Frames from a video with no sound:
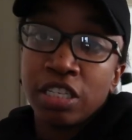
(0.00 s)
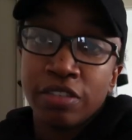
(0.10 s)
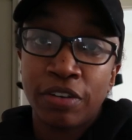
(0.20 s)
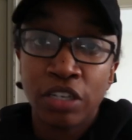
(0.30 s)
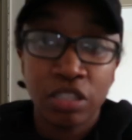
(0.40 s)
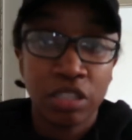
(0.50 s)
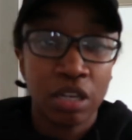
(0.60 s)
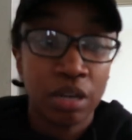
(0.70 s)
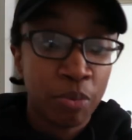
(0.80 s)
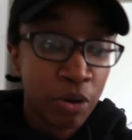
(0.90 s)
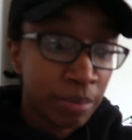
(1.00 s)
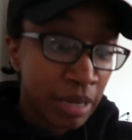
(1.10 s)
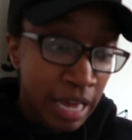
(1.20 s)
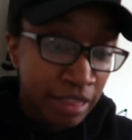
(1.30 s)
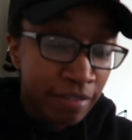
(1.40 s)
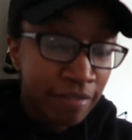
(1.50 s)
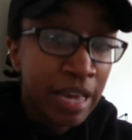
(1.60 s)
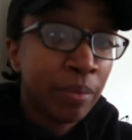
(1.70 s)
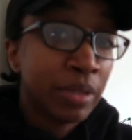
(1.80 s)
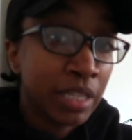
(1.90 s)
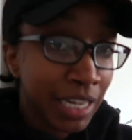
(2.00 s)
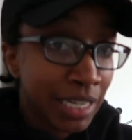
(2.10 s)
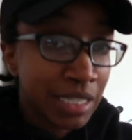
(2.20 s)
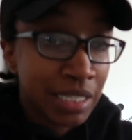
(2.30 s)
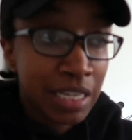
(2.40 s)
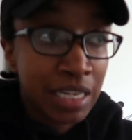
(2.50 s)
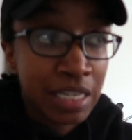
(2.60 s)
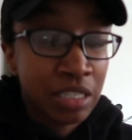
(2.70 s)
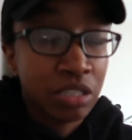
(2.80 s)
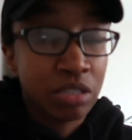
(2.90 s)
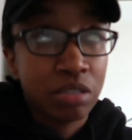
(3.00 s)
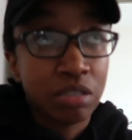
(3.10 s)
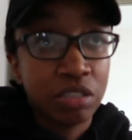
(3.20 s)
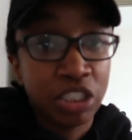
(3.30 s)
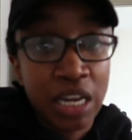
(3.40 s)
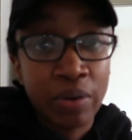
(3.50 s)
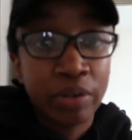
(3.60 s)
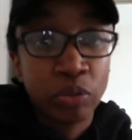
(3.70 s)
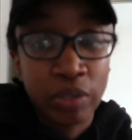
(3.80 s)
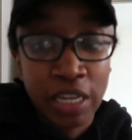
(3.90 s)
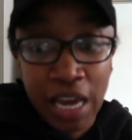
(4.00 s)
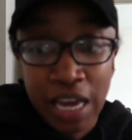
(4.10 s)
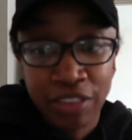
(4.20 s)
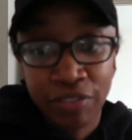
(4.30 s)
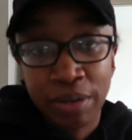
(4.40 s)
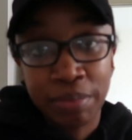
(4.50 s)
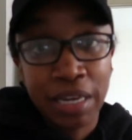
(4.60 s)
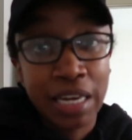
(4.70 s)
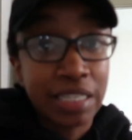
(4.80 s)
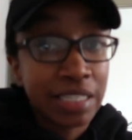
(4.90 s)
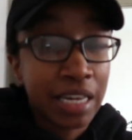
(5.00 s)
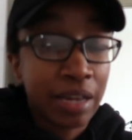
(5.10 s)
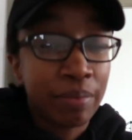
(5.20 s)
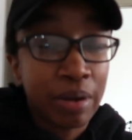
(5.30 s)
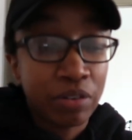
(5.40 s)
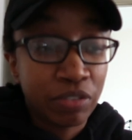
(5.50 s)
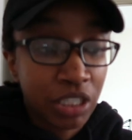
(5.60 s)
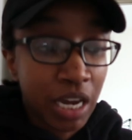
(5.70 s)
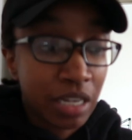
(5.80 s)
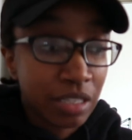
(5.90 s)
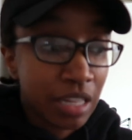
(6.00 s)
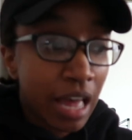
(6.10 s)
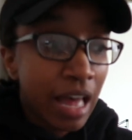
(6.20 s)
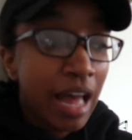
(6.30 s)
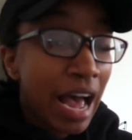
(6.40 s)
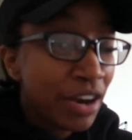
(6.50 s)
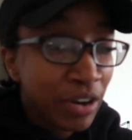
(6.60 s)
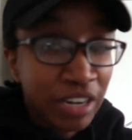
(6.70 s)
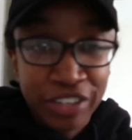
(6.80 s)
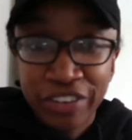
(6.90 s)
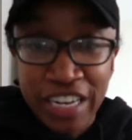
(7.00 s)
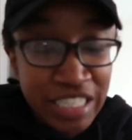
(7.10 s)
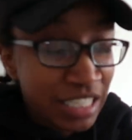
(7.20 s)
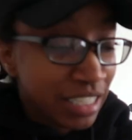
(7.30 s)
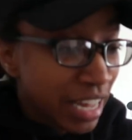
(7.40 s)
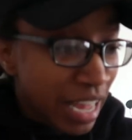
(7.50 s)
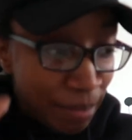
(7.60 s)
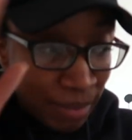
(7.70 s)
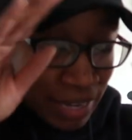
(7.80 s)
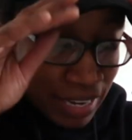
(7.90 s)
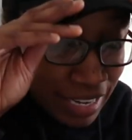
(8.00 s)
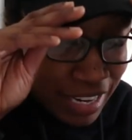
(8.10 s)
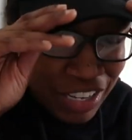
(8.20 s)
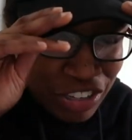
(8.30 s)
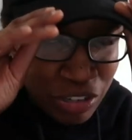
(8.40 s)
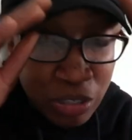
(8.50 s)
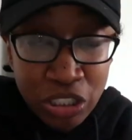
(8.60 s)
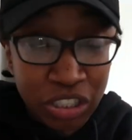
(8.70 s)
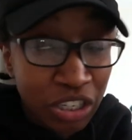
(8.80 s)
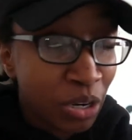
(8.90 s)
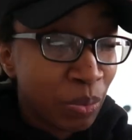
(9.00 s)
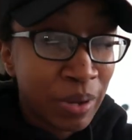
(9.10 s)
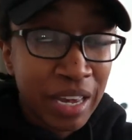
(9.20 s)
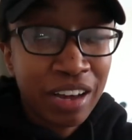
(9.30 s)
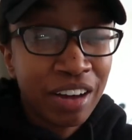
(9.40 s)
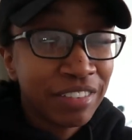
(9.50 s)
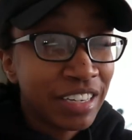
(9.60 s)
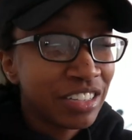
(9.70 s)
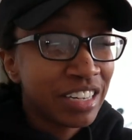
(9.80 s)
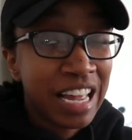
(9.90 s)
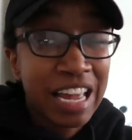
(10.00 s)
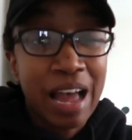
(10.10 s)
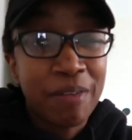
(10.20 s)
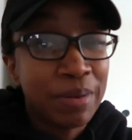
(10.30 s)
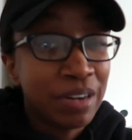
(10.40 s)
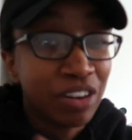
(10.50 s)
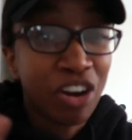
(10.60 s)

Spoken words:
first appointment at the vet with us is January 28th for him to get his second round of shots. I know I look crazy today, but your girl just took her wig off yesterday. I've been in a